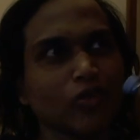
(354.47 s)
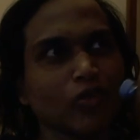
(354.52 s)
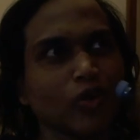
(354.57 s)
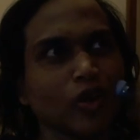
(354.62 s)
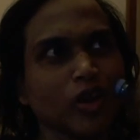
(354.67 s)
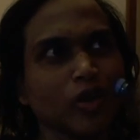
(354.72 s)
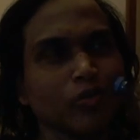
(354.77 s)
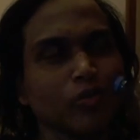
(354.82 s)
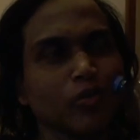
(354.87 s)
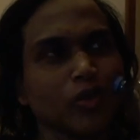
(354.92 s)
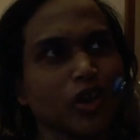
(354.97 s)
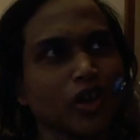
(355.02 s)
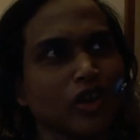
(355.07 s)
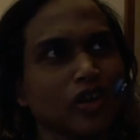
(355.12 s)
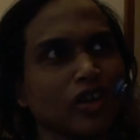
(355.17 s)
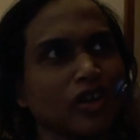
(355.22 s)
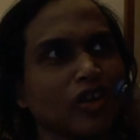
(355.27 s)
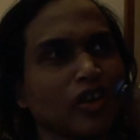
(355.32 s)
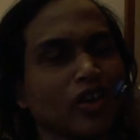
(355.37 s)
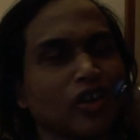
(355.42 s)
one
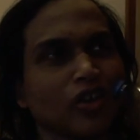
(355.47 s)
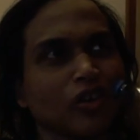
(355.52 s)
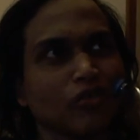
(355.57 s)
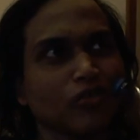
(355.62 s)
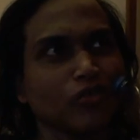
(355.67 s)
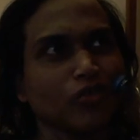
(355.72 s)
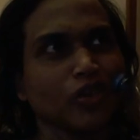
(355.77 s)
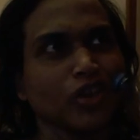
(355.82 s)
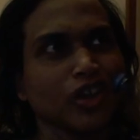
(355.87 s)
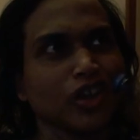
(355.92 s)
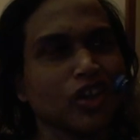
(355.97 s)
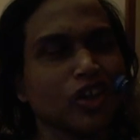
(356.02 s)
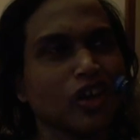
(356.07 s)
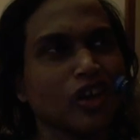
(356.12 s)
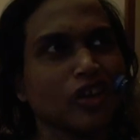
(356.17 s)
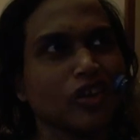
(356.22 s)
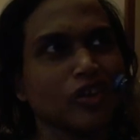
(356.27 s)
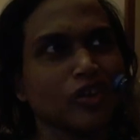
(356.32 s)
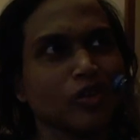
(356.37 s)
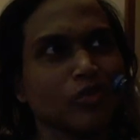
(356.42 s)
bill of
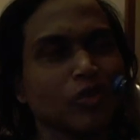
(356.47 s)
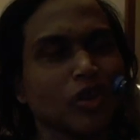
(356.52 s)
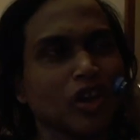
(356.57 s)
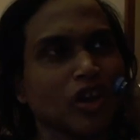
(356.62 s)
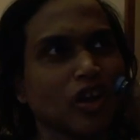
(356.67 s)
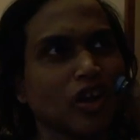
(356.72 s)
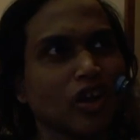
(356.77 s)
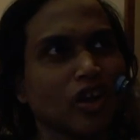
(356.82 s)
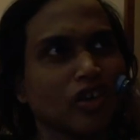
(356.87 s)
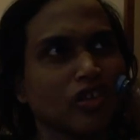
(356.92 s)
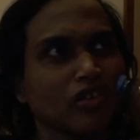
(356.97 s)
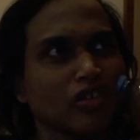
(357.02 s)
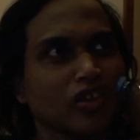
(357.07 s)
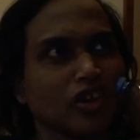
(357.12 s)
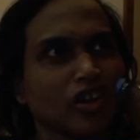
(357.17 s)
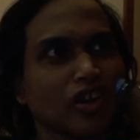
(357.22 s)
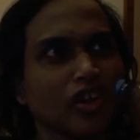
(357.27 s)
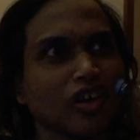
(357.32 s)
$40 because